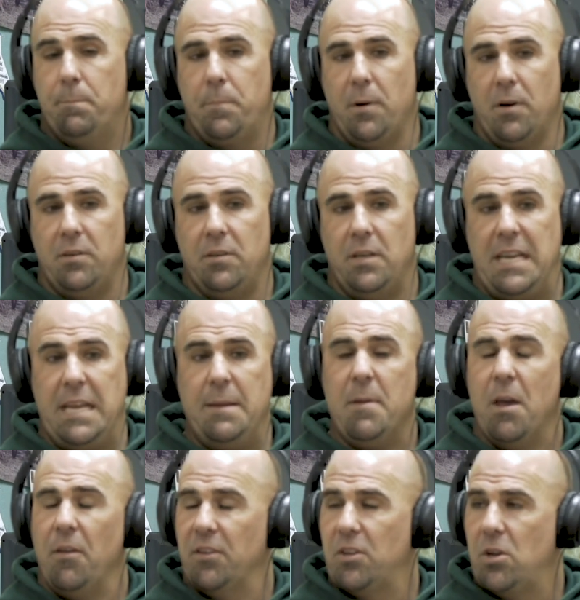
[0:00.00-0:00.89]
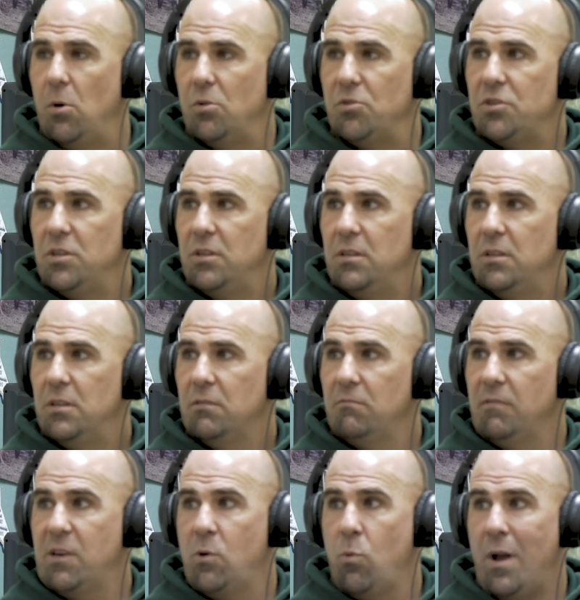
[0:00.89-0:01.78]
But email the coach,
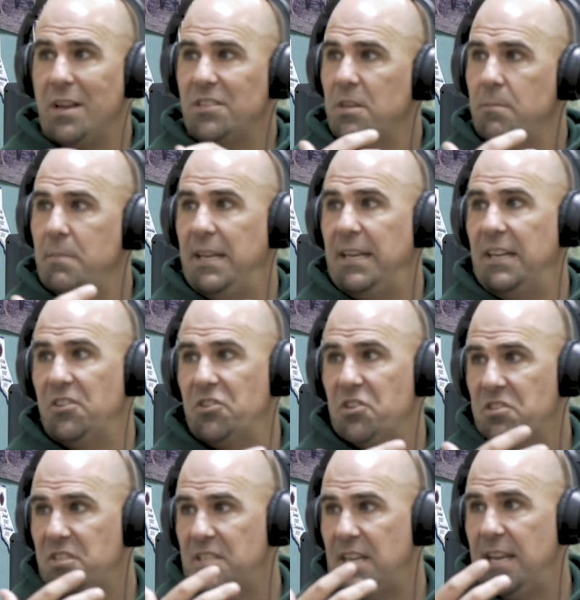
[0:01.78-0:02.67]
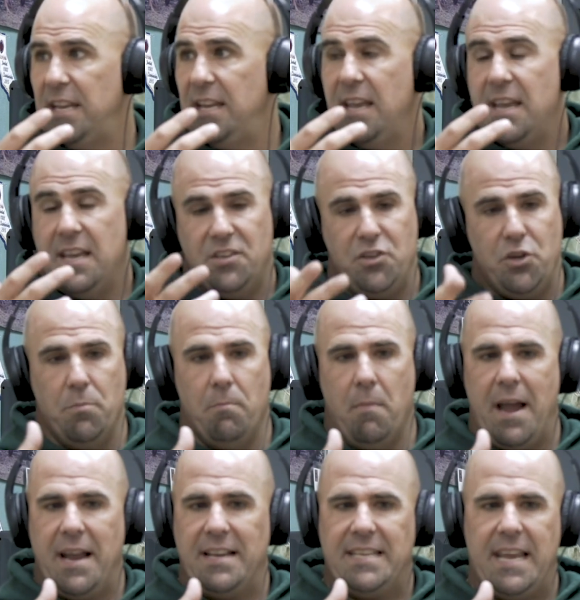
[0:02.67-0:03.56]
request a meeting, and just say, do you
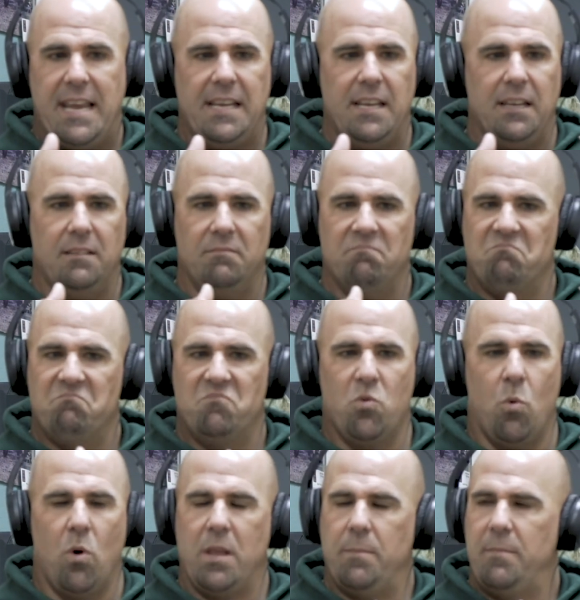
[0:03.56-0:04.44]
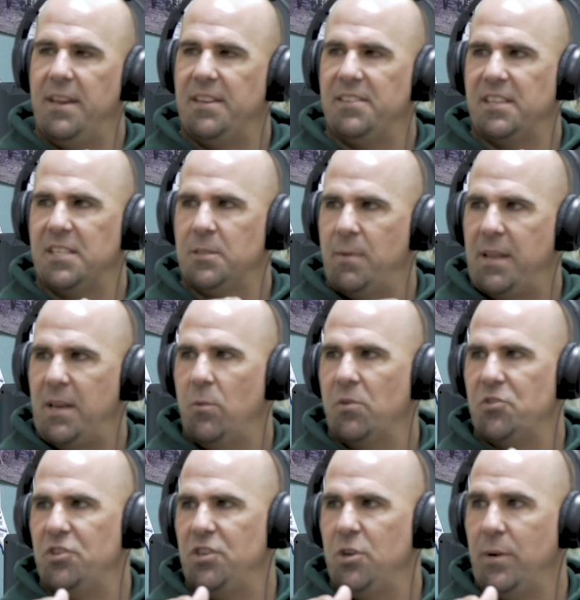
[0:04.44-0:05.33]
mind taking 20 minutes explaining
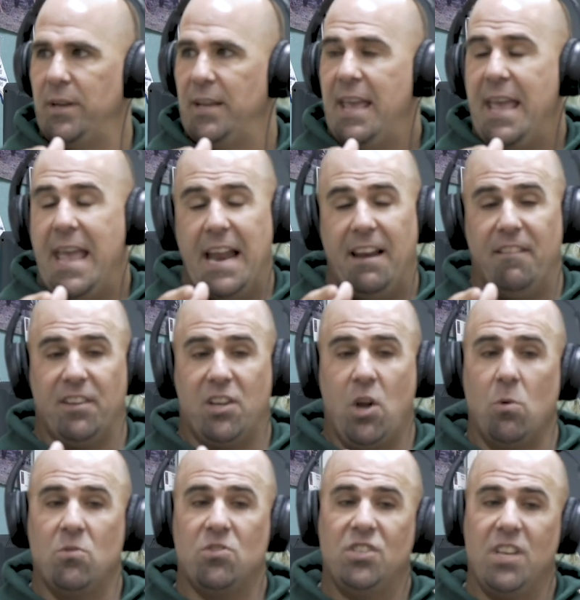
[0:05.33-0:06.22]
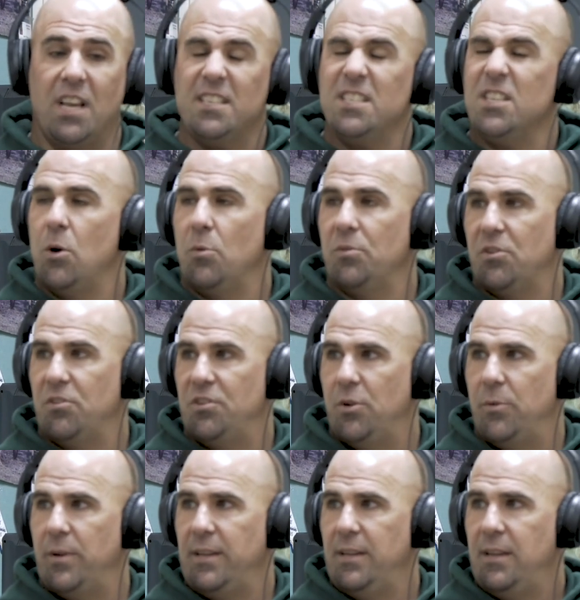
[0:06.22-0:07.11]
what you're doing? And if the coach doesn't know what they're
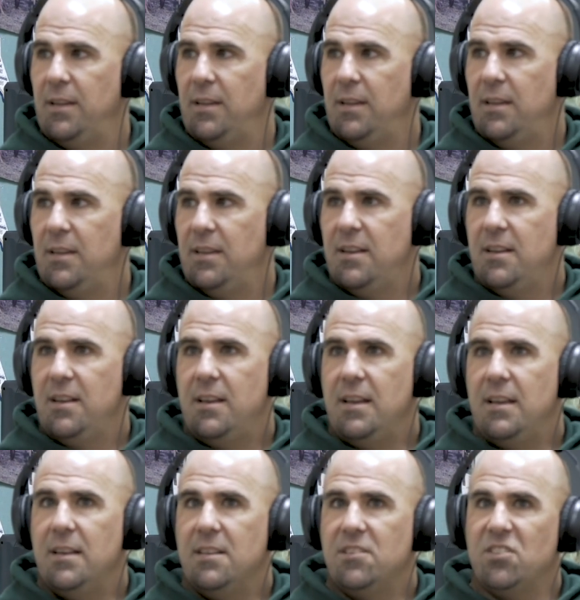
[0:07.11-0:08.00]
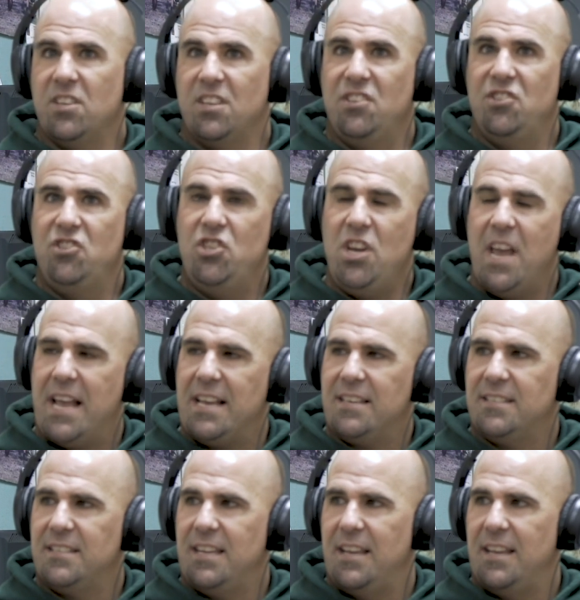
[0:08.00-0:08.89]
doing,
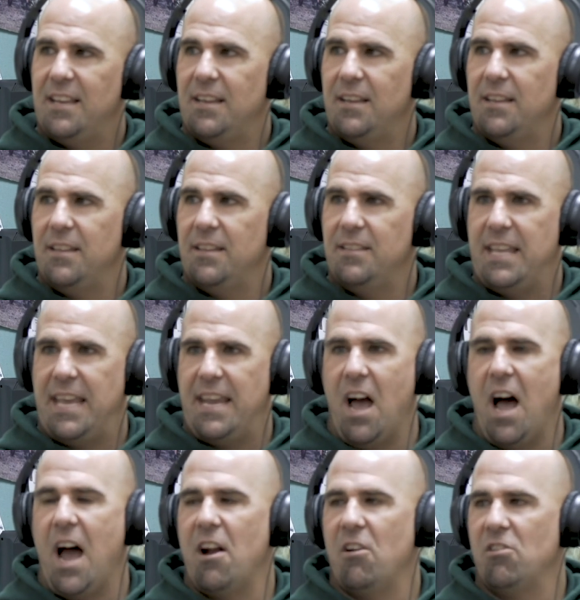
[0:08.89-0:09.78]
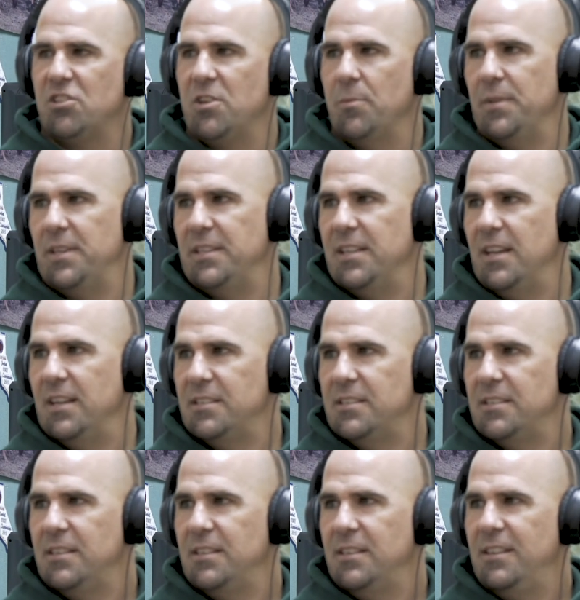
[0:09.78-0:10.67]
suggest they hire someone that
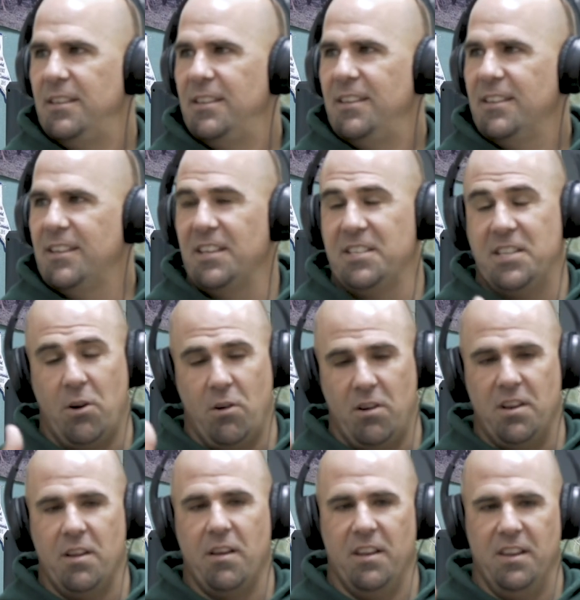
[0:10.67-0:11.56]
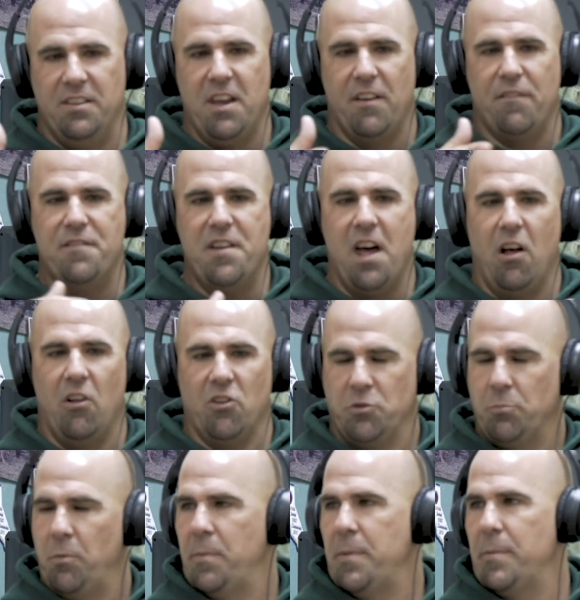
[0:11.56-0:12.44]
does. Because there are enough
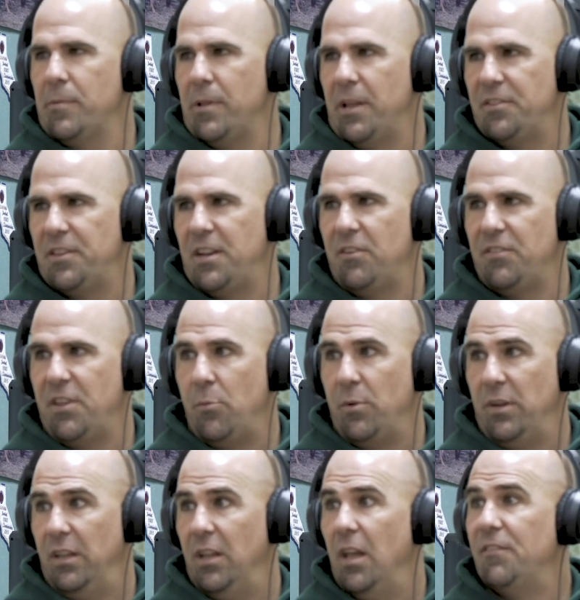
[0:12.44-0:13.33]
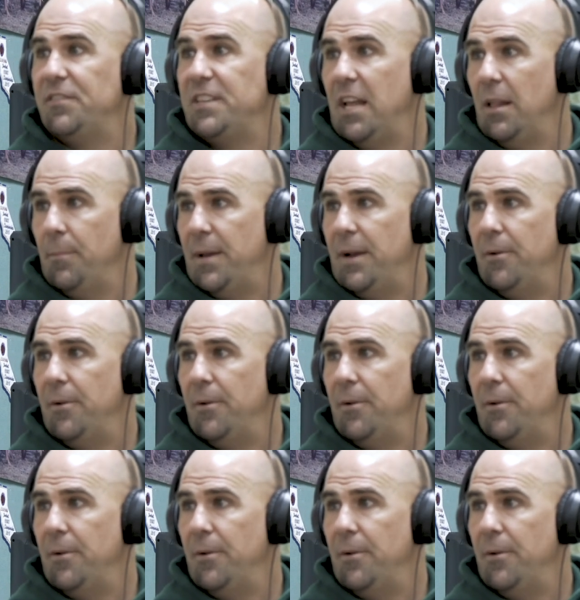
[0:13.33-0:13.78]
knowledgeable people out there that would love to help